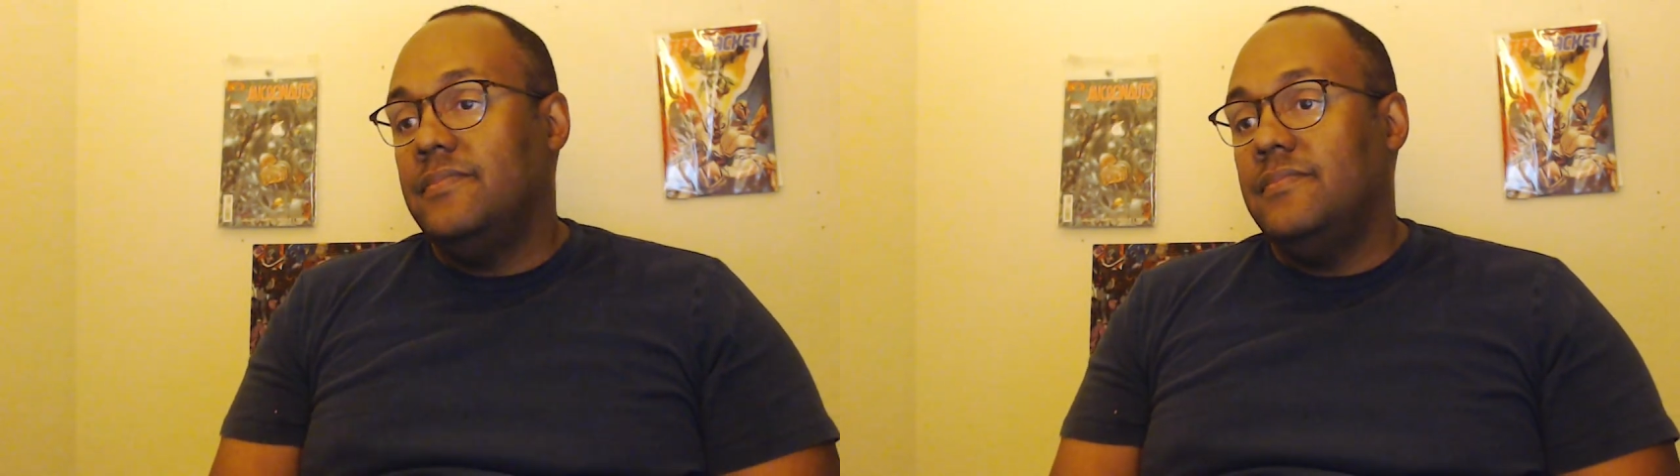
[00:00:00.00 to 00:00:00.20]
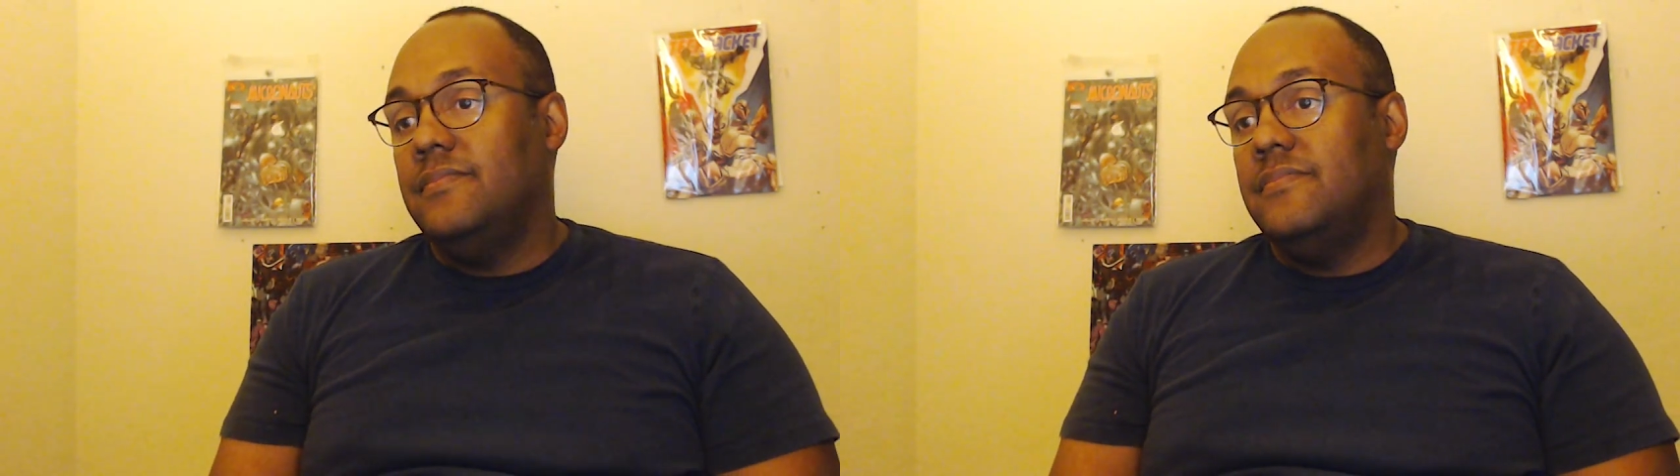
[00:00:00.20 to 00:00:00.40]

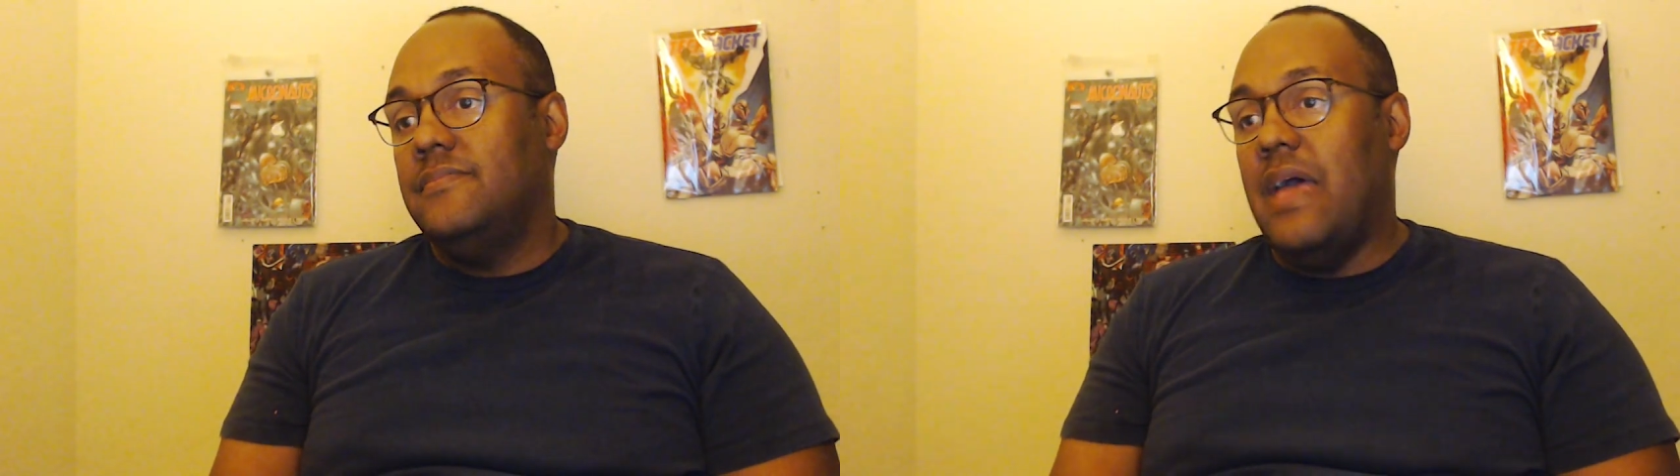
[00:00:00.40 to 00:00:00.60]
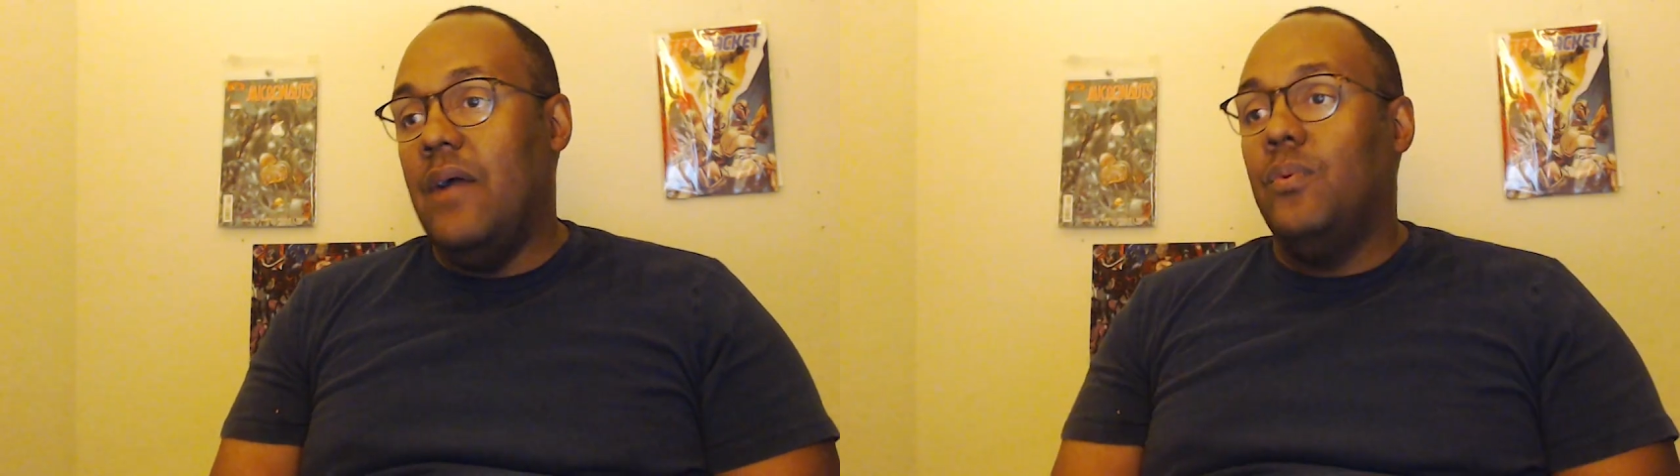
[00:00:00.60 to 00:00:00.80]
that
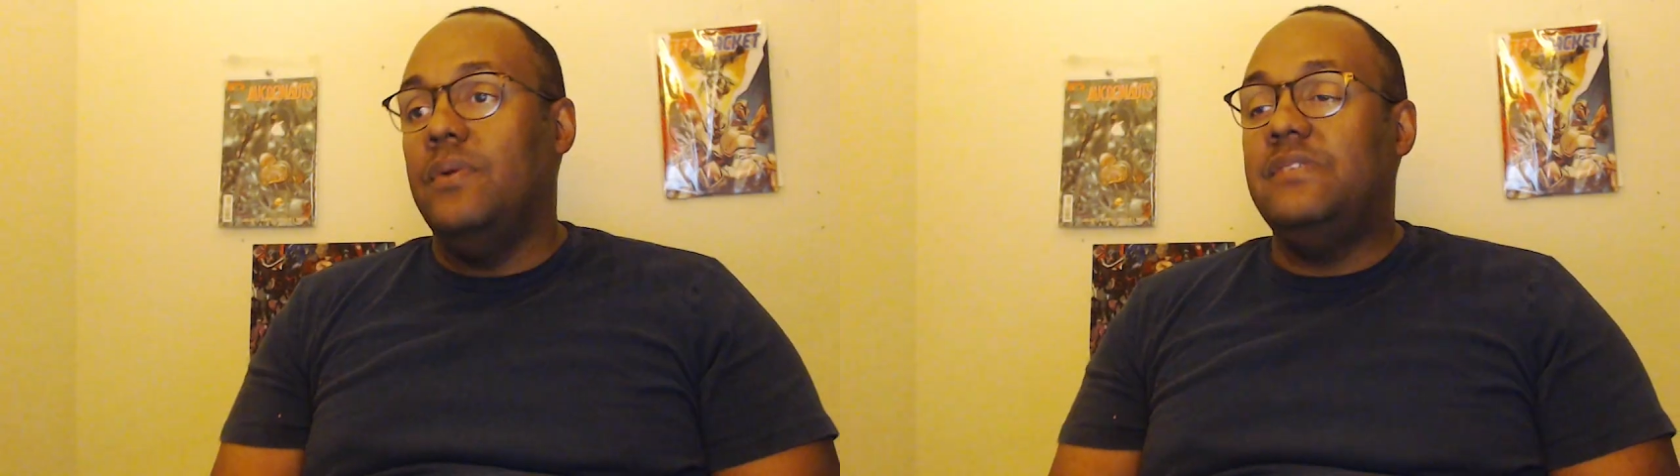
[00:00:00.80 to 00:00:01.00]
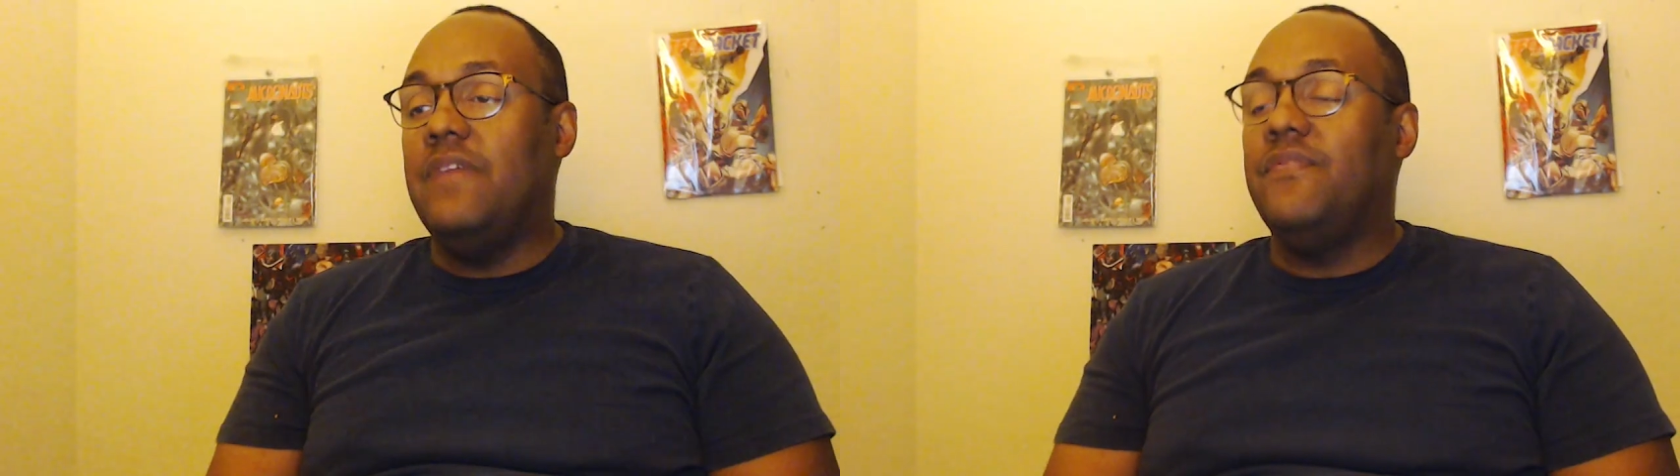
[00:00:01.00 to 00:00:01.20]
would
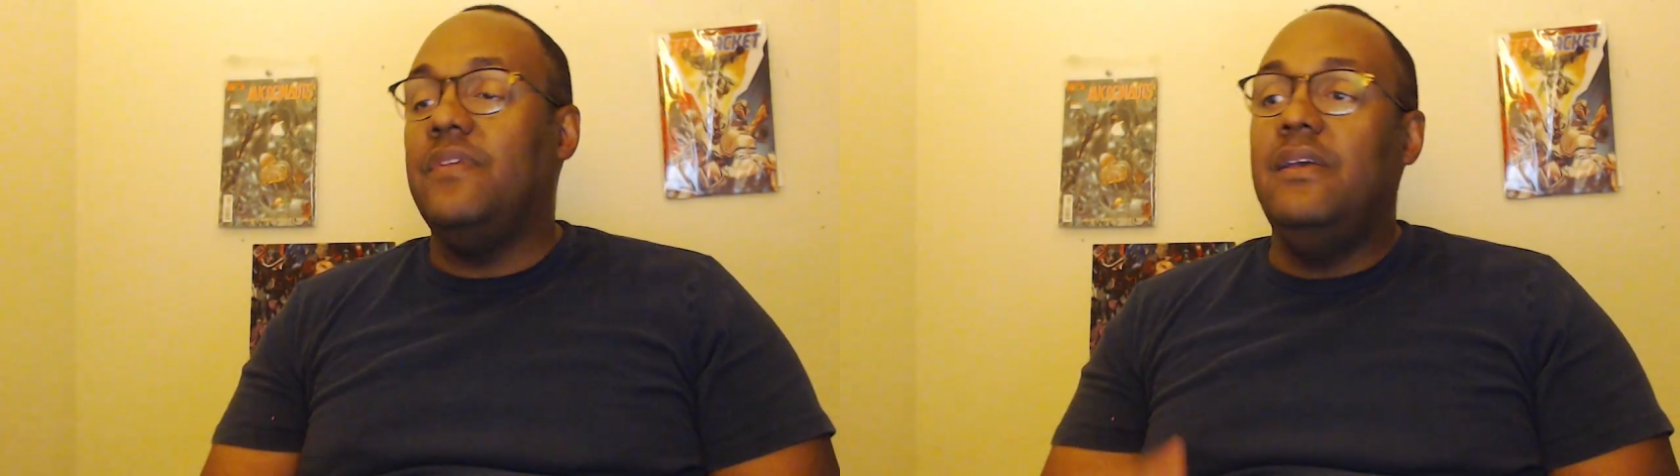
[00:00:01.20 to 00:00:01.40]
safely